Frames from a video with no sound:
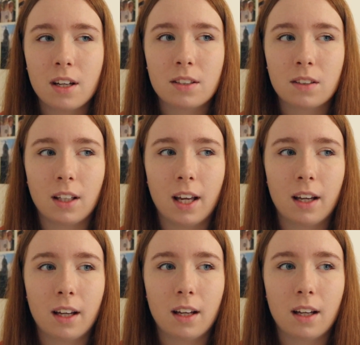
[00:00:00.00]
So
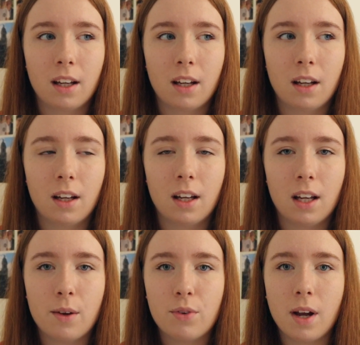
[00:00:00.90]
like
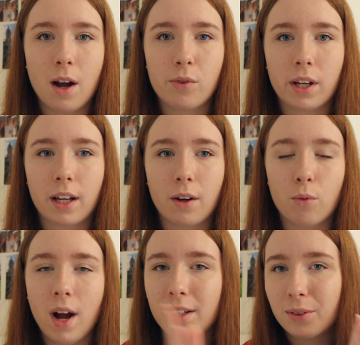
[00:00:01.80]
if you have like a
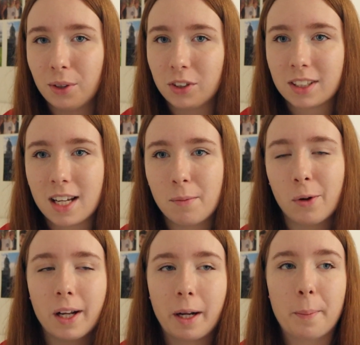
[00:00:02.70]
red colour scheme
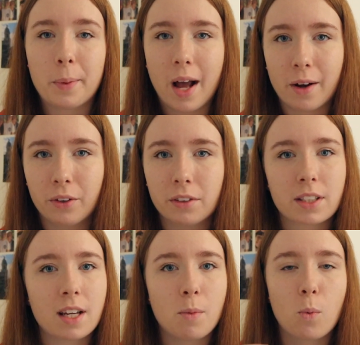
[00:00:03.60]
or like a black colour
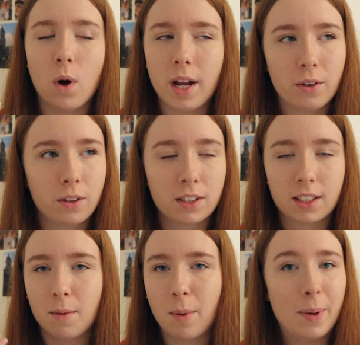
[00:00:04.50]
scheme, a white colour
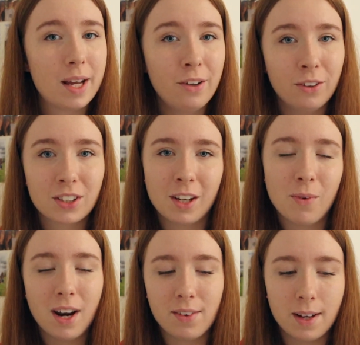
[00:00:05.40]
scheme, a pink colour scheme,
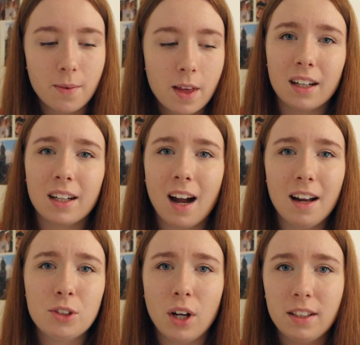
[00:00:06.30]
whatever,
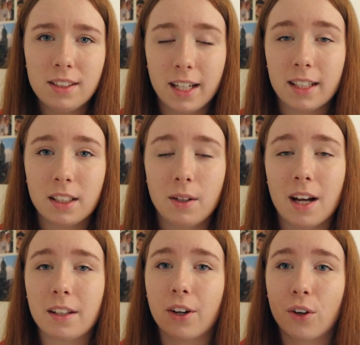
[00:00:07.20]
kind of try and stick to
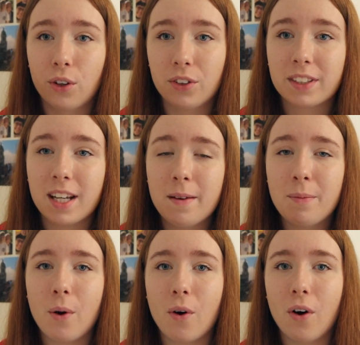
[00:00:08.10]
either a colour
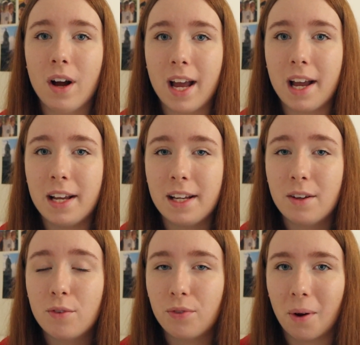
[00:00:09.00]
scheme or
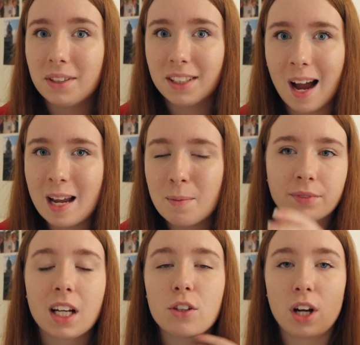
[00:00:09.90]
a font type.
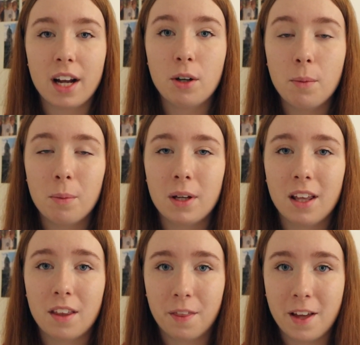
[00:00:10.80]
Try and come up with
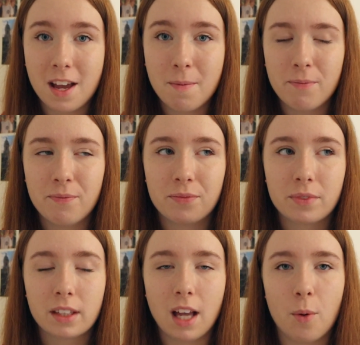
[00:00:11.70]
a theme
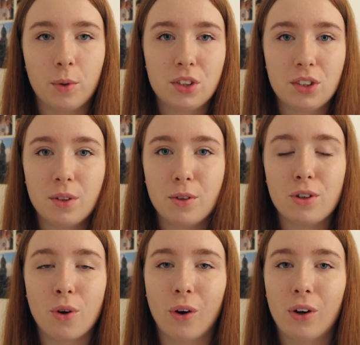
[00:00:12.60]
that will
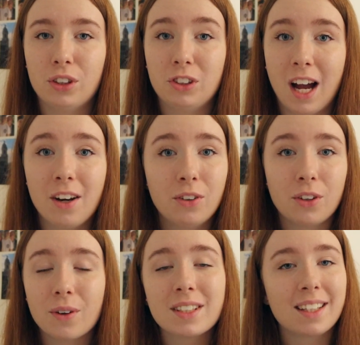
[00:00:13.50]
suit your channel,
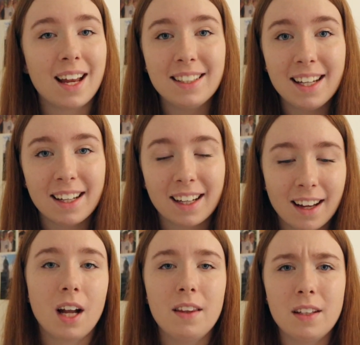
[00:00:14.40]
your aesthetic,
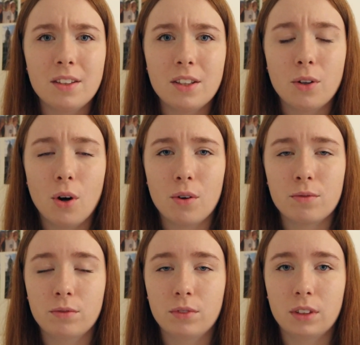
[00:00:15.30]
and then
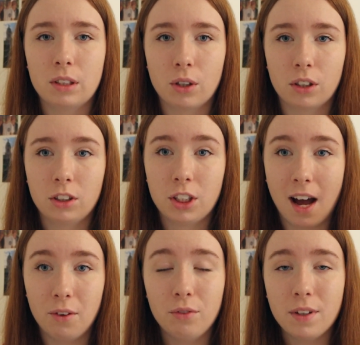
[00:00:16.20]
your
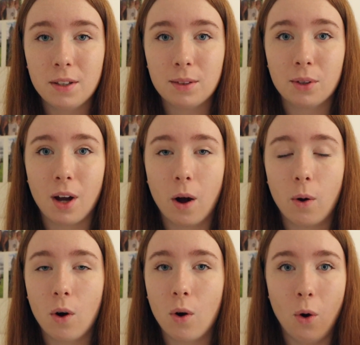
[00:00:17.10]
channel views will
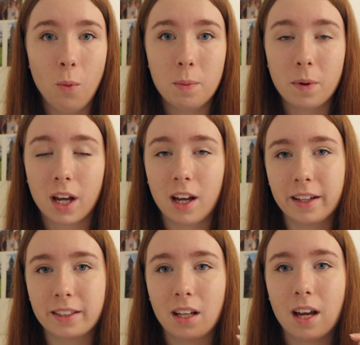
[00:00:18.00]
go up,
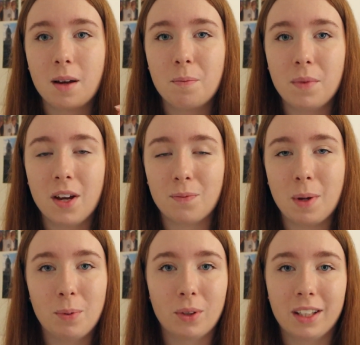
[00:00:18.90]
because if
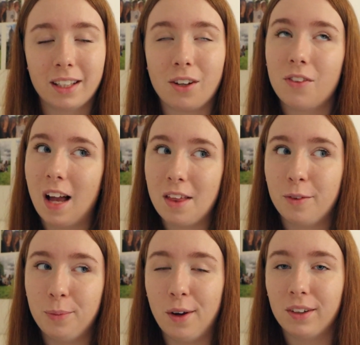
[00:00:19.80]
people clicked on that
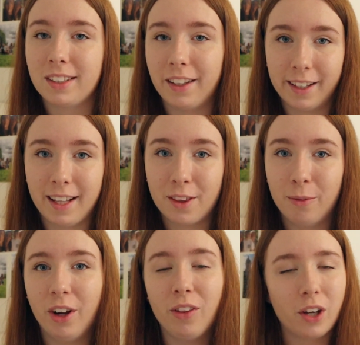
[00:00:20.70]
thumbnail because they like that
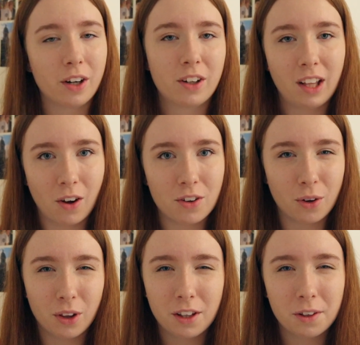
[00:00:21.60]
thumbnail, they're going to click on
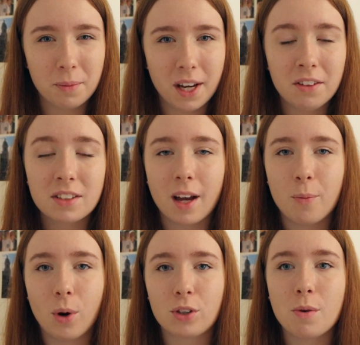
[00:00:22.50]
your other thumbnails
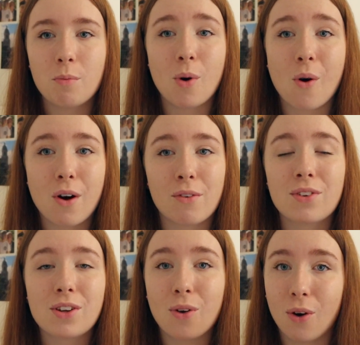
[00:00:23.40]
and watch more
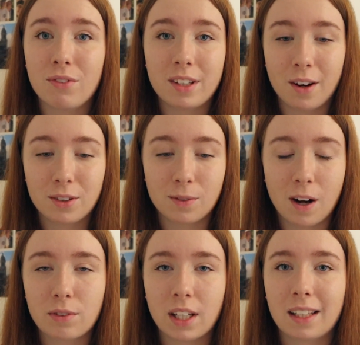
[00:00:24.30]
of your videos
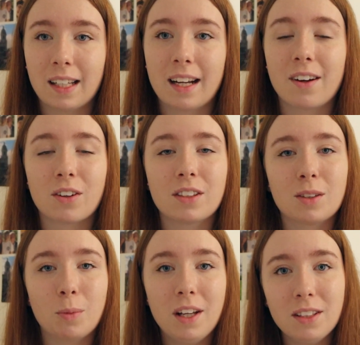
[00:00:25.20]
rather than clicking onto
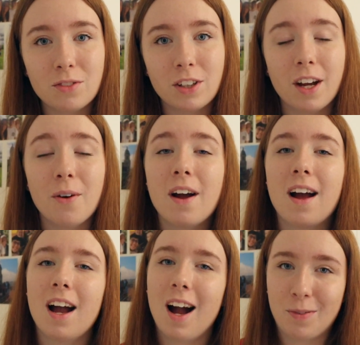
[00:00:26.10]
someone else's video
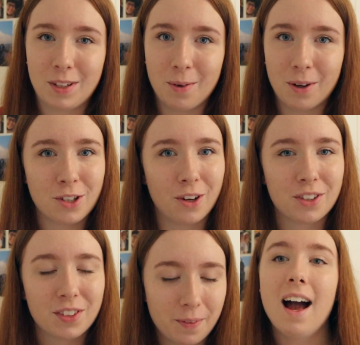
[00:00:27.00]
after they watch
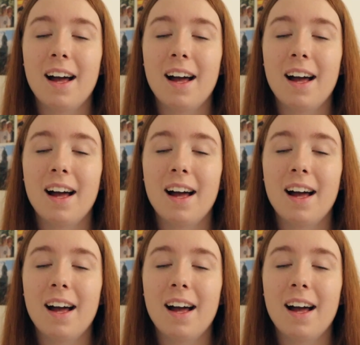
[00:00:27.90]
yours.